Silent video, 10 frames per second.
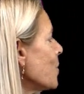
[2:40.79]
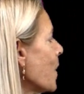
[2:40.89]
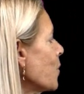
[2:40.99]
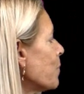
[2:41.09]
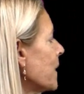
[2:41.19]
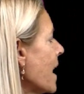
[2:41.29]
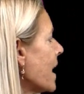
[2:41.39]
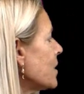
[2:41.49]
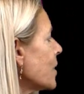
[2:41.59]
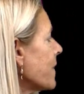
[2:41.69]
you both
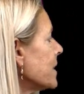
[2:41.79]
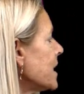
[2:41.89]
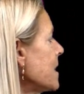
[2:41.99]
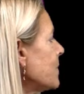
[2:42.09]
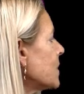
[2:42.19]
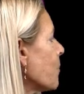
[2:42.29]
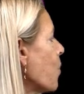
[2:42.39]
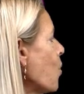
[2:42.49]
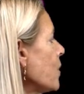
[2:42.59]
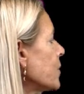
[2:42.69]
pledge, and the team
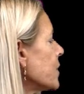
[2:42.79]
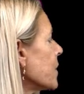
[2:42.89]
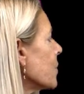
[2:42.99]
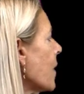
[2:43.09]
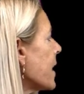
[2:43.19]
supports you